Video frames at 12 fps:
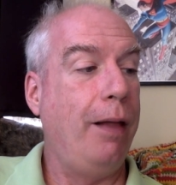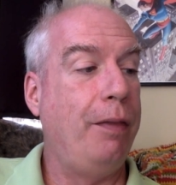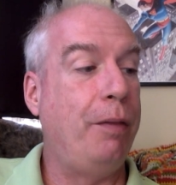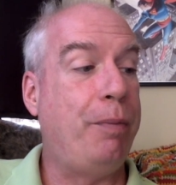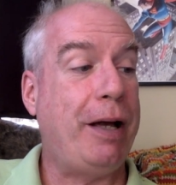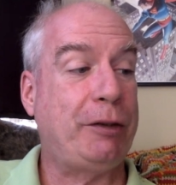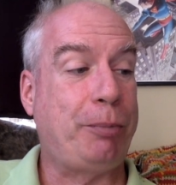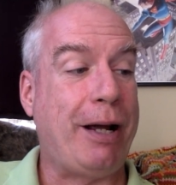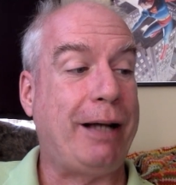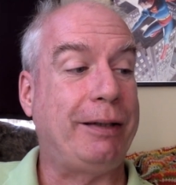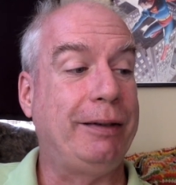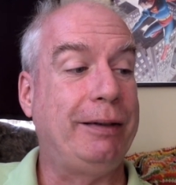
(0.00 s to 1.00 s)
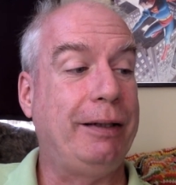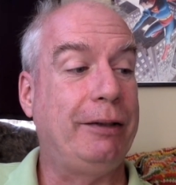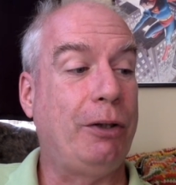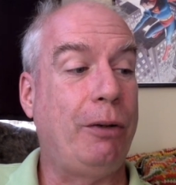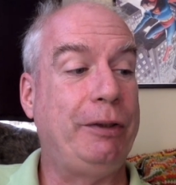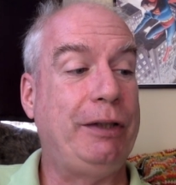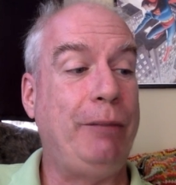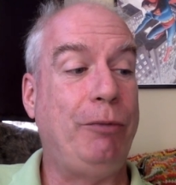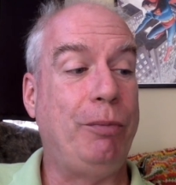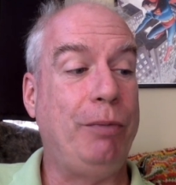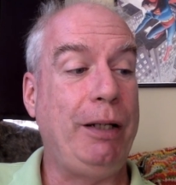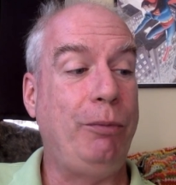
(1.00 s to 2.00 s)
The best practice, it has always seemed
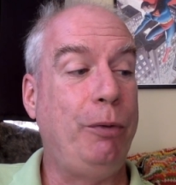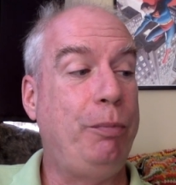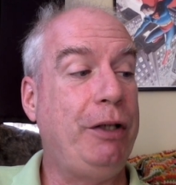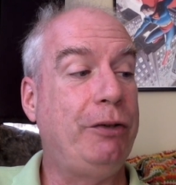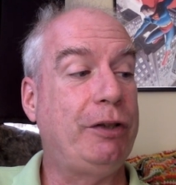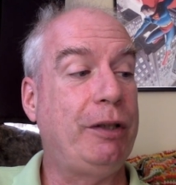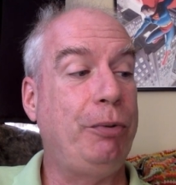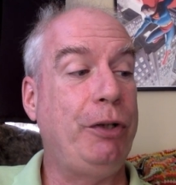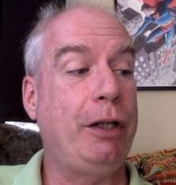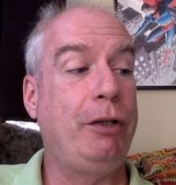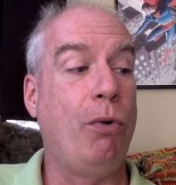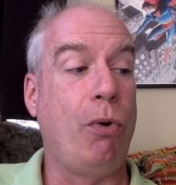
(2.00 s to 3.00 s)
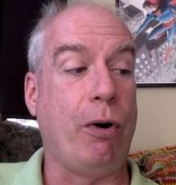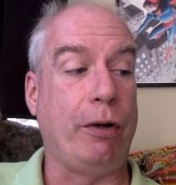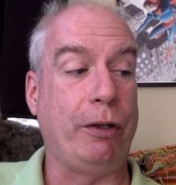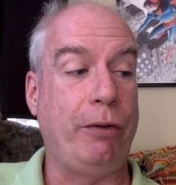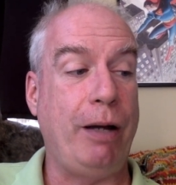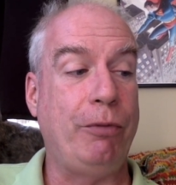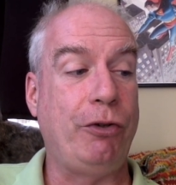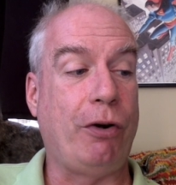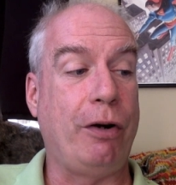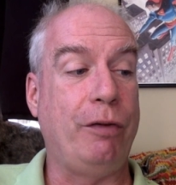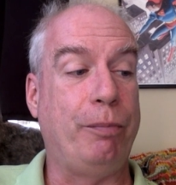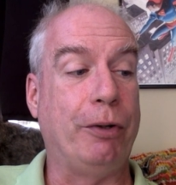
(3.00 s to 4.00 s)
to me, would be to simply ignore the great
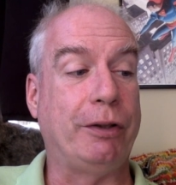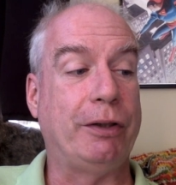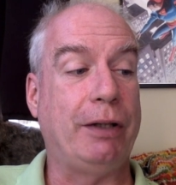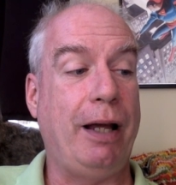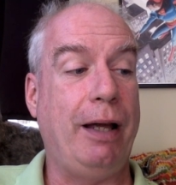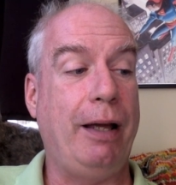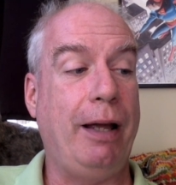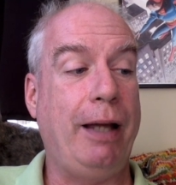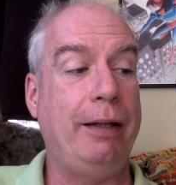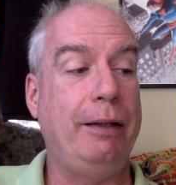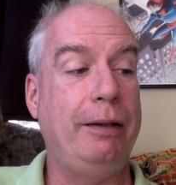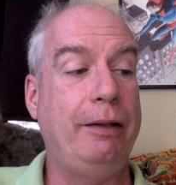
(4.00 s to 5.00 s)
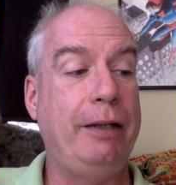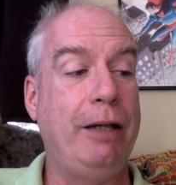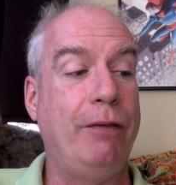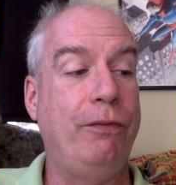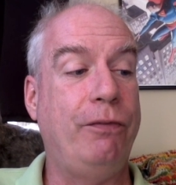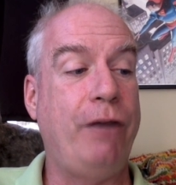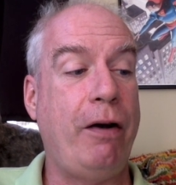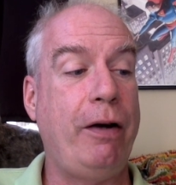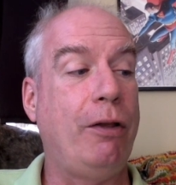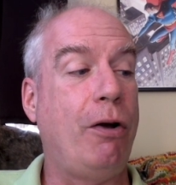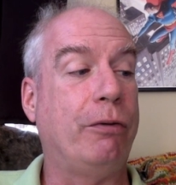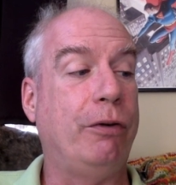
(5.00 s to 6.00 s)
majority of books and to give very
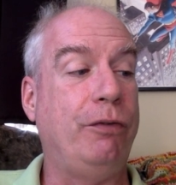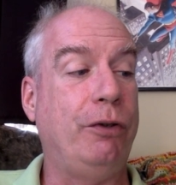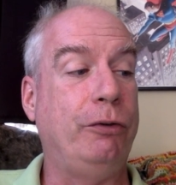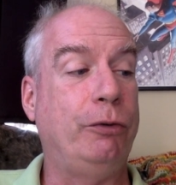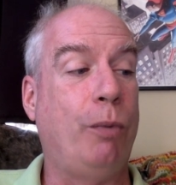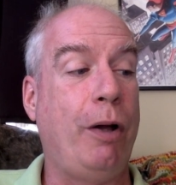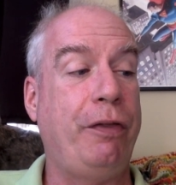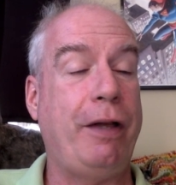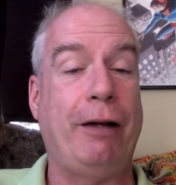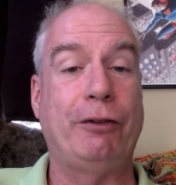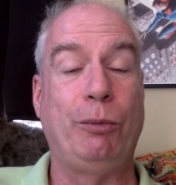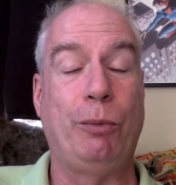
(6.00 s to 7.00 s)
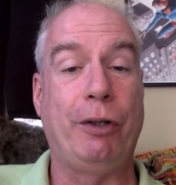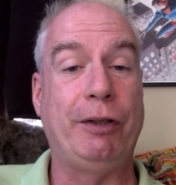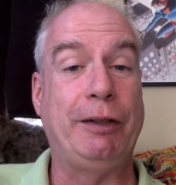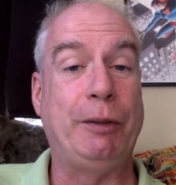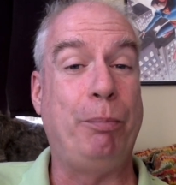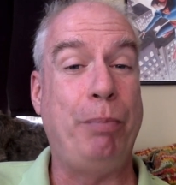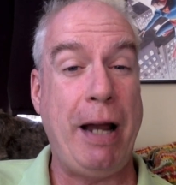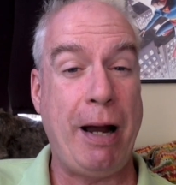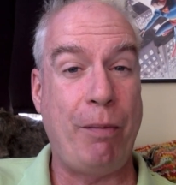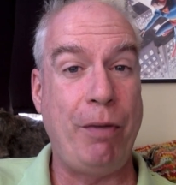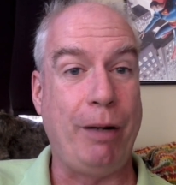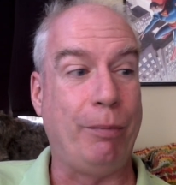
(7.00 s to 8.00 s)
long reviews, 1,000 words is a
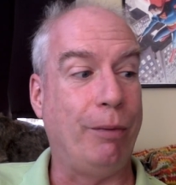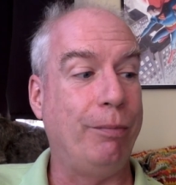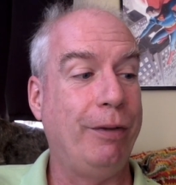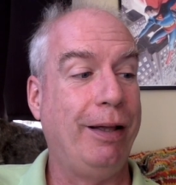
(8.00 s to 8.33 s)
bare minimum,